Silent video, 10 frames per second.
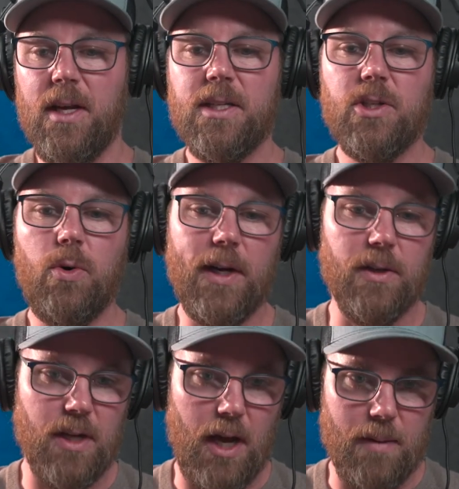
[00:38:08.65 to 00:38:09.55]
It's quicker
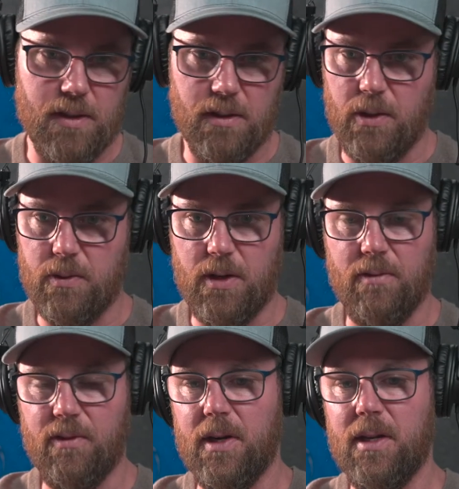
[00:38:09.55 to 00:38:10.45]
time to load
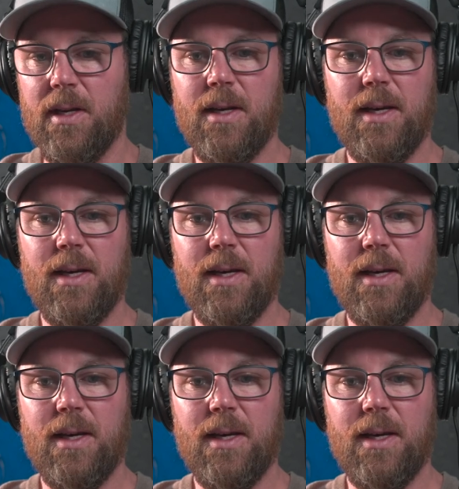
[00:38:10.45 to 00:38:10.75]
covering.